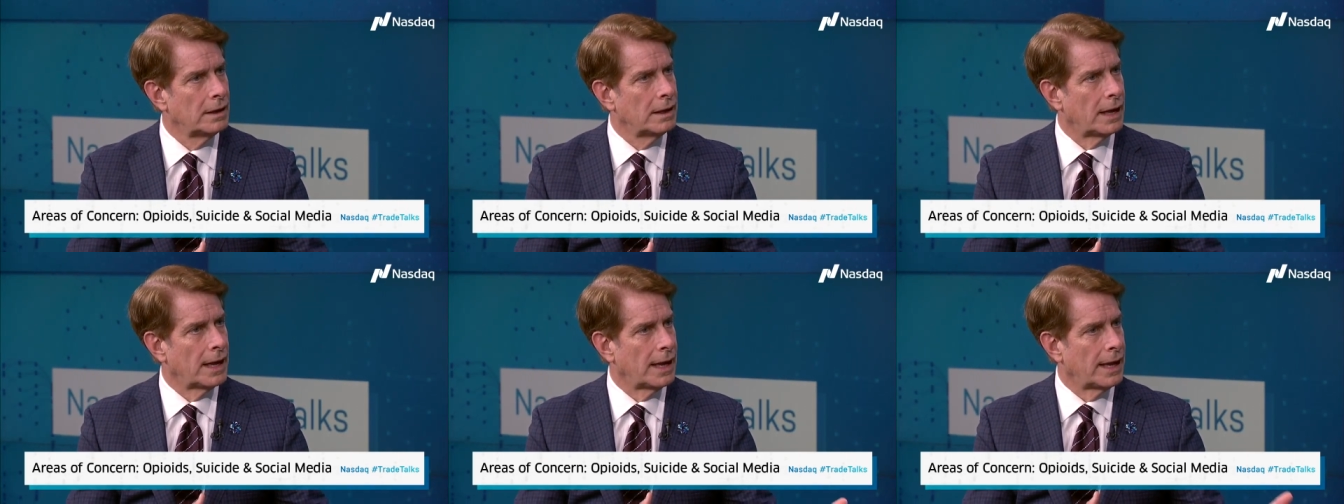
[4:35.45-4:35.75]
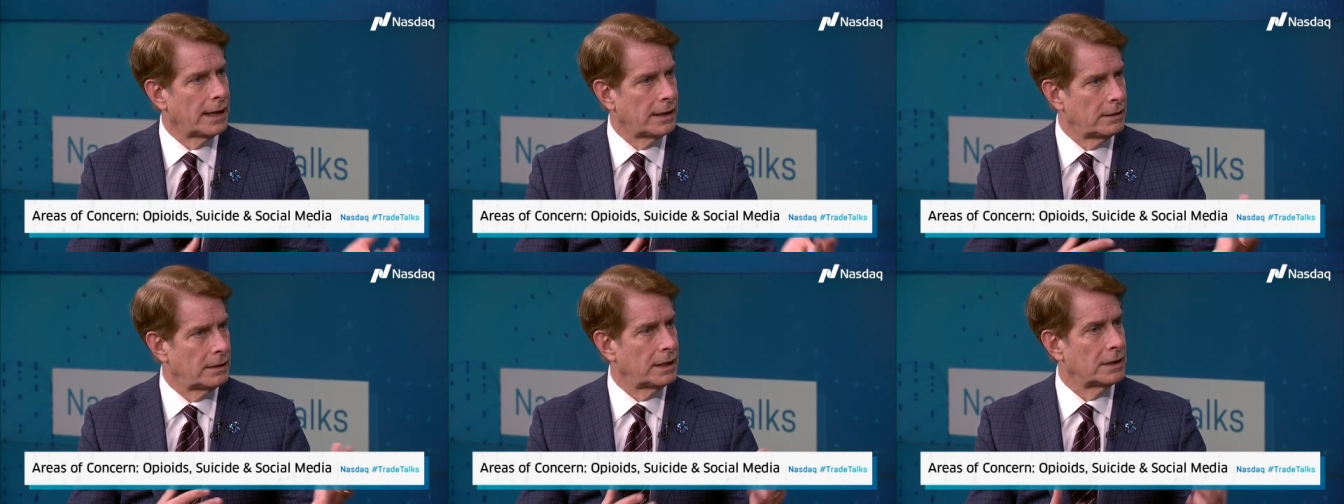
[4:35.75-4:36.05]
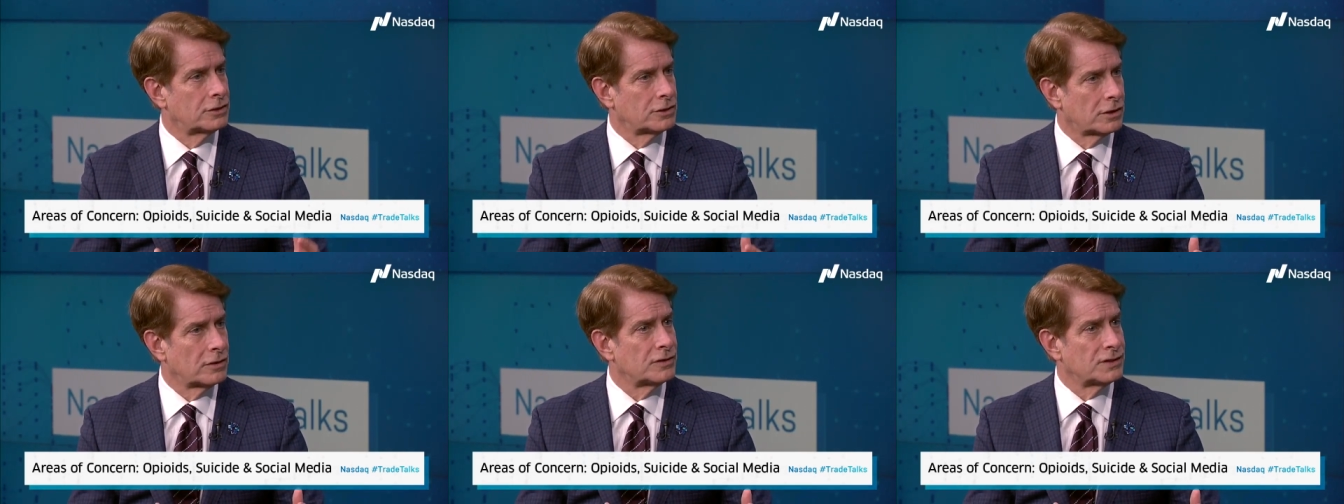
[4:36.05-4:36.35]
And
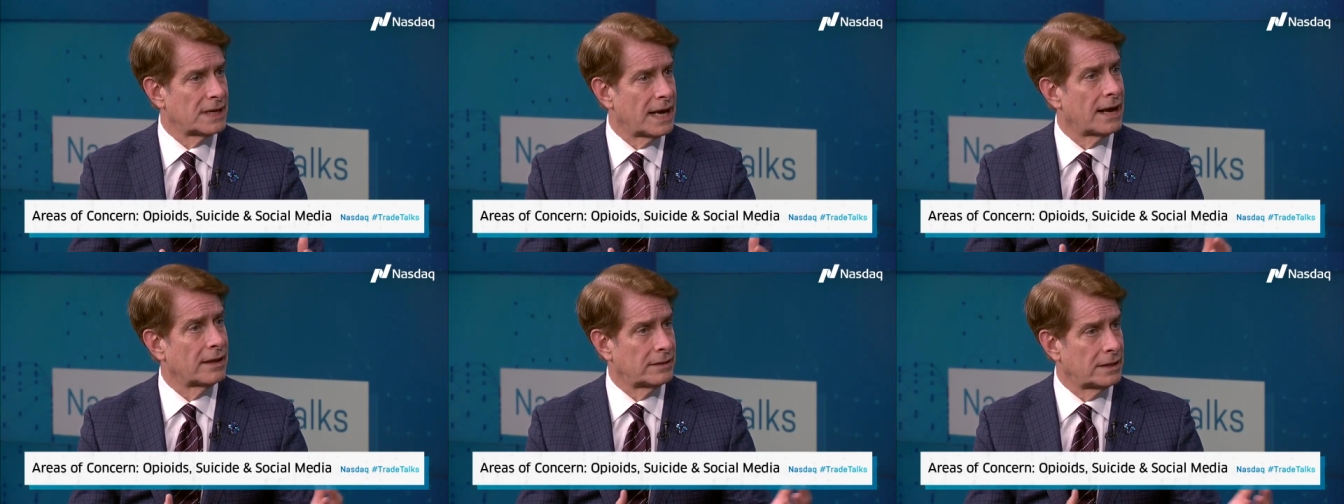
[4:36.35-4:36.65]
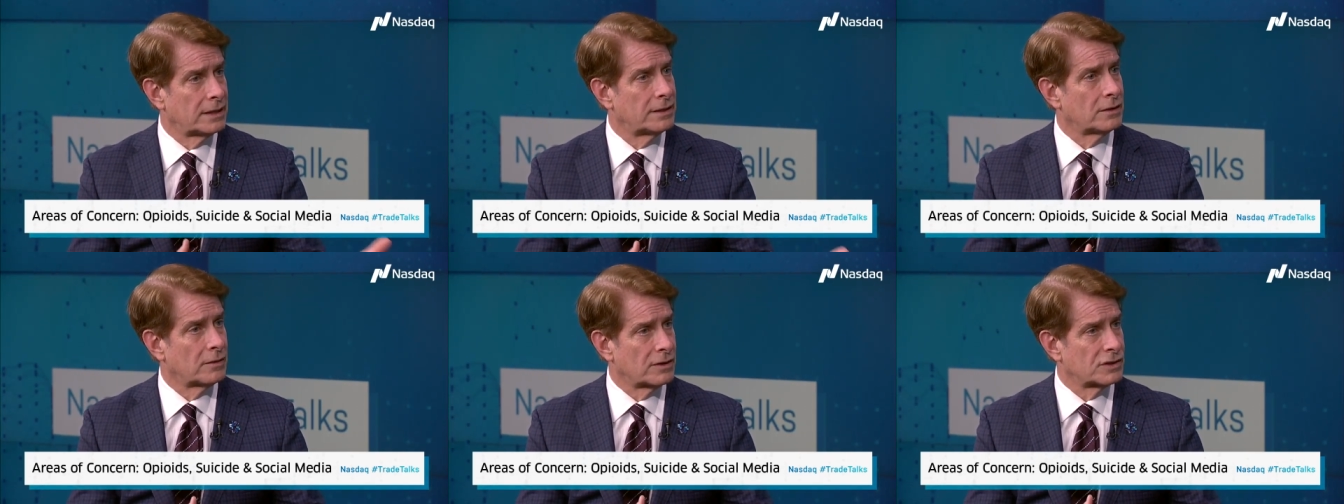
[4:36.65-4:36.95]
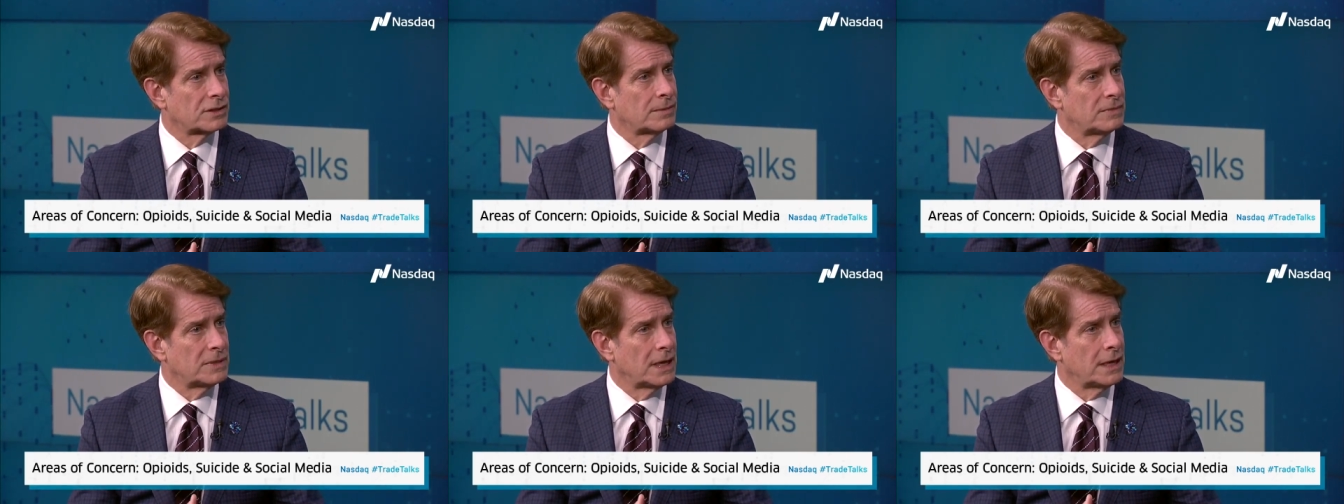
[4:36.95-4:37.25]
it turns out that there are
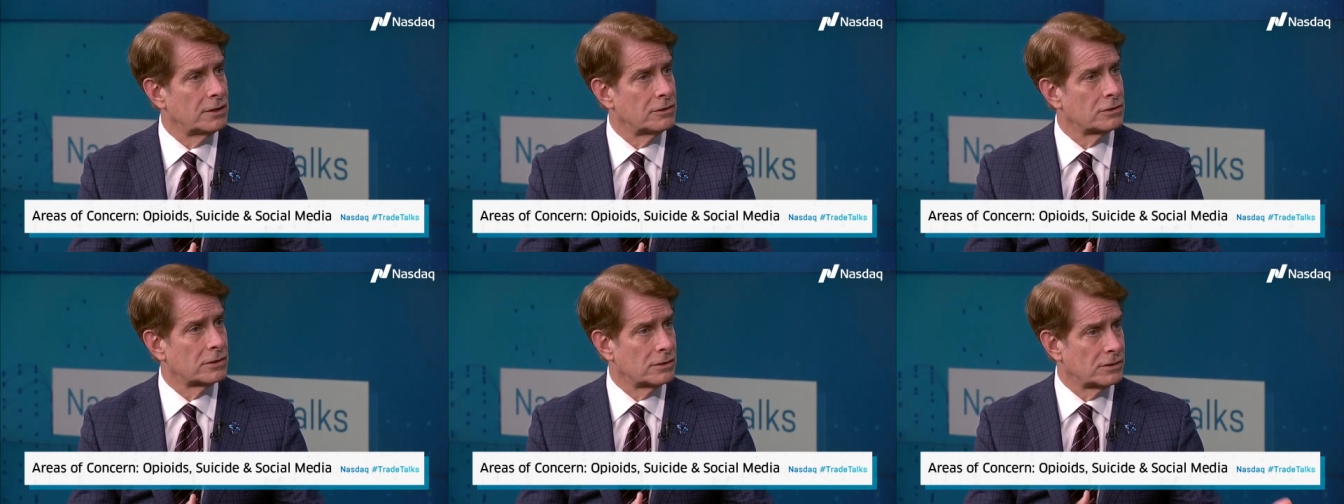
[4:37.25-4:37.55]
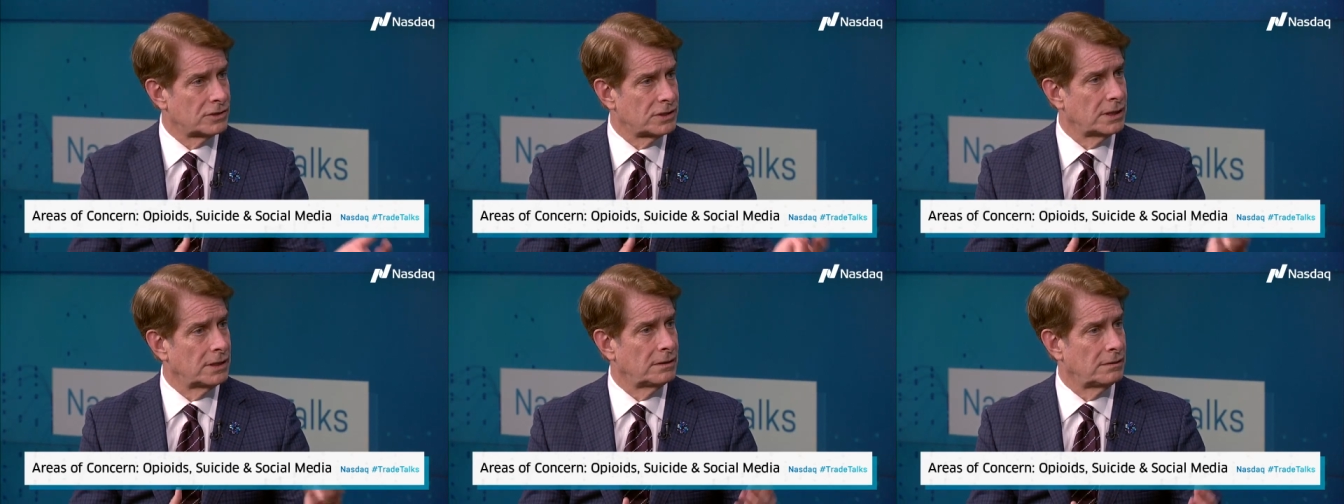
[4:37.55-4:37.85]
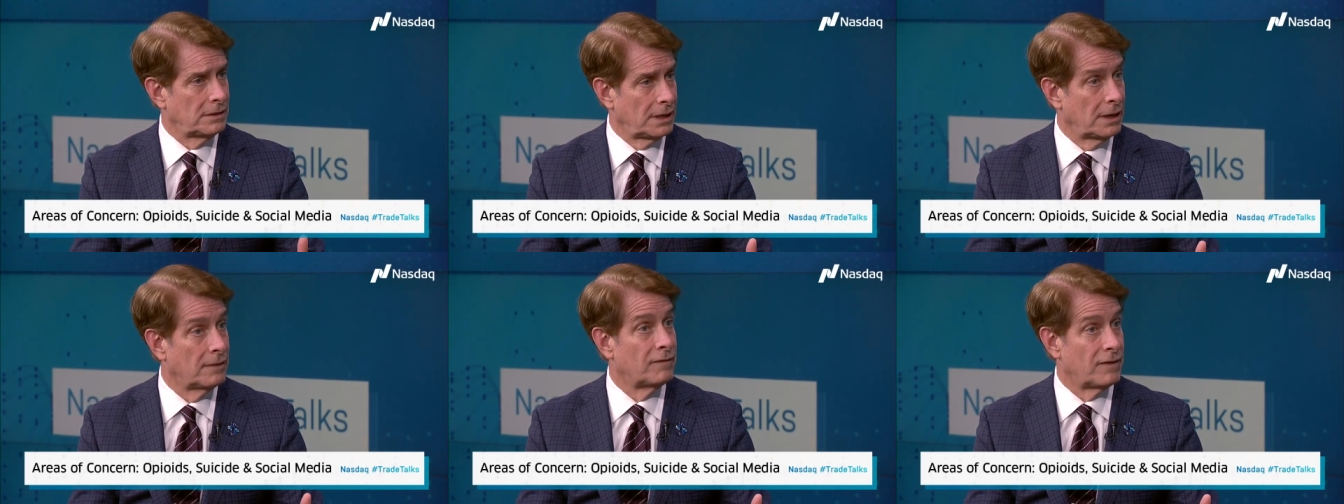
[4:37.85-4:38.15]
some dangers
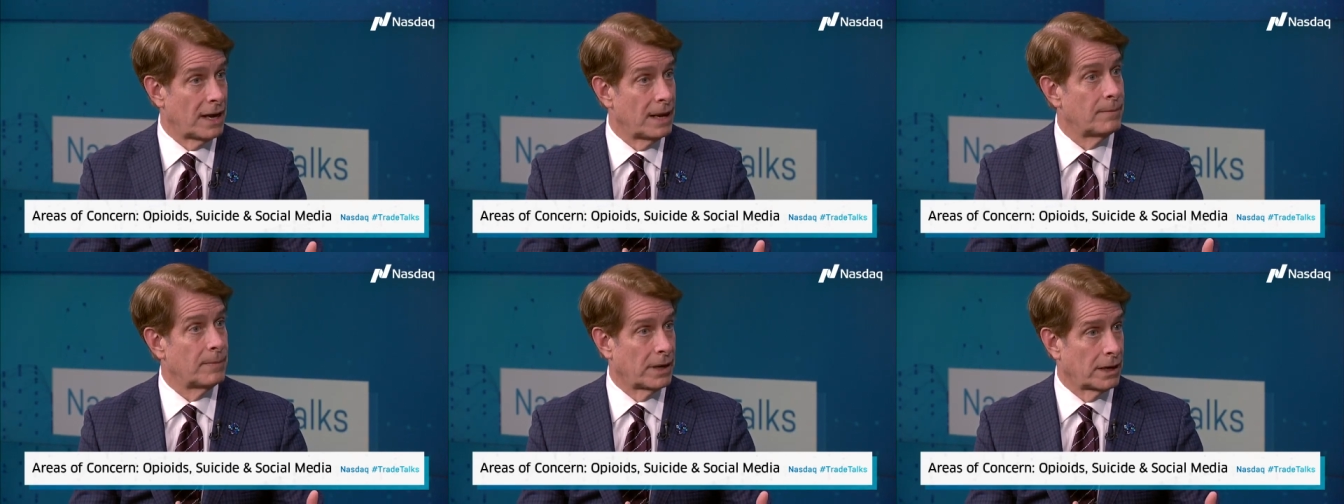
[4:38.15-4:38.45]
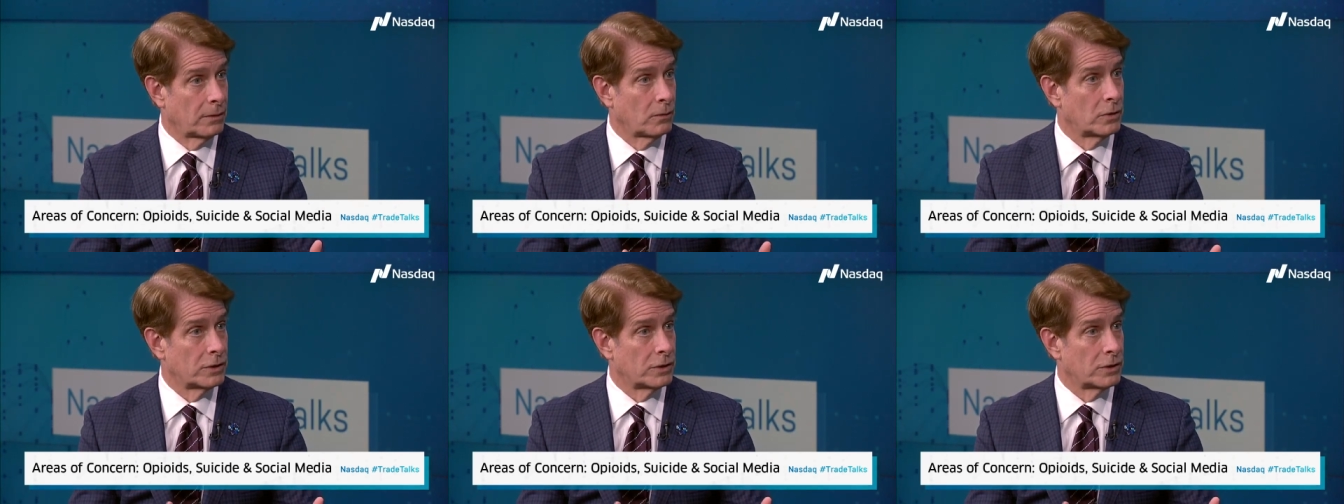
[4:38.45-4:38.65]
in vaping,